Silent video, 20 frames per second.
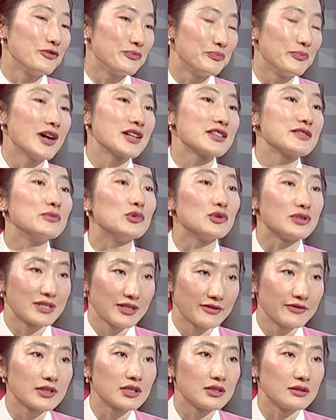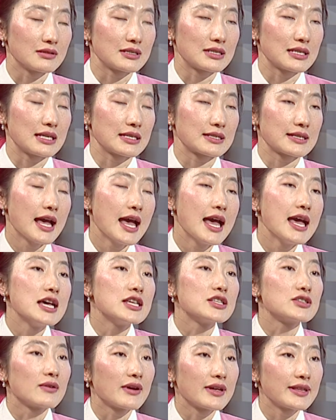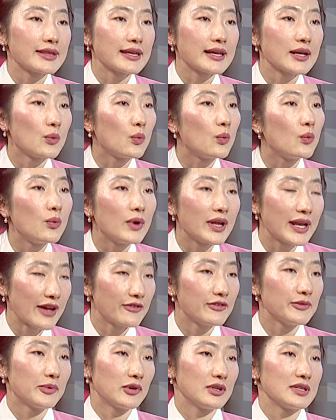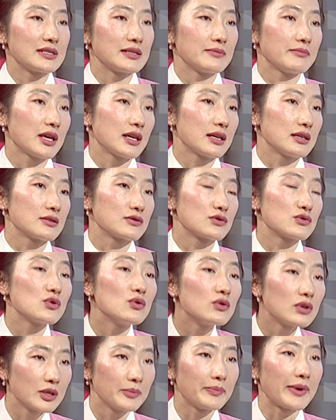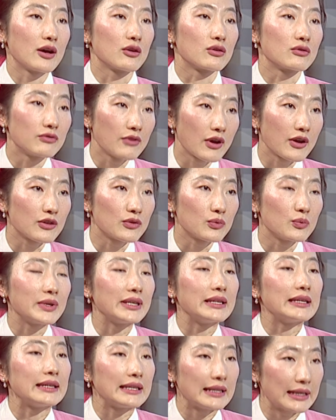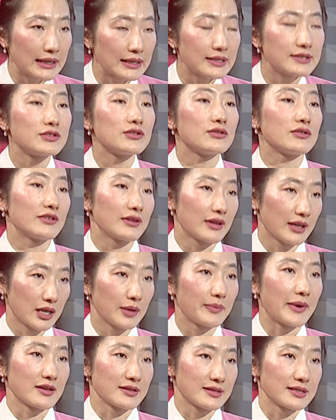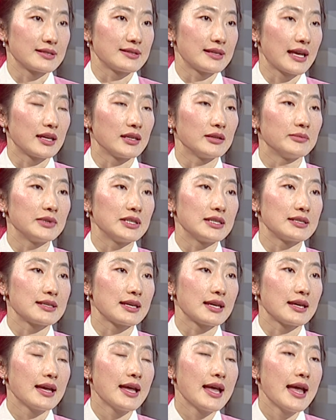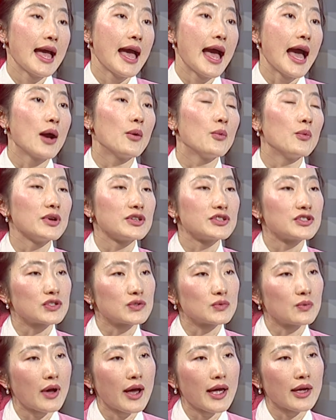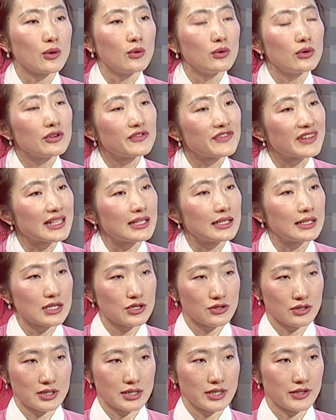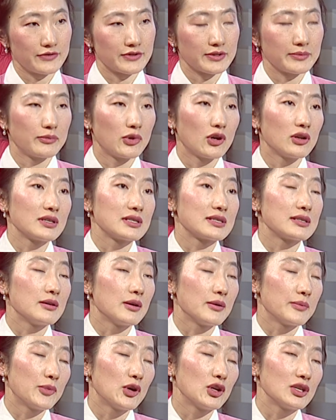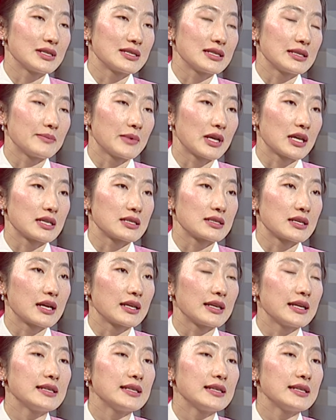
much more difficulties. So I think whenever policymakers talk about growth, we need to think about sustainability, and which is why all of the initiatives and policymakers,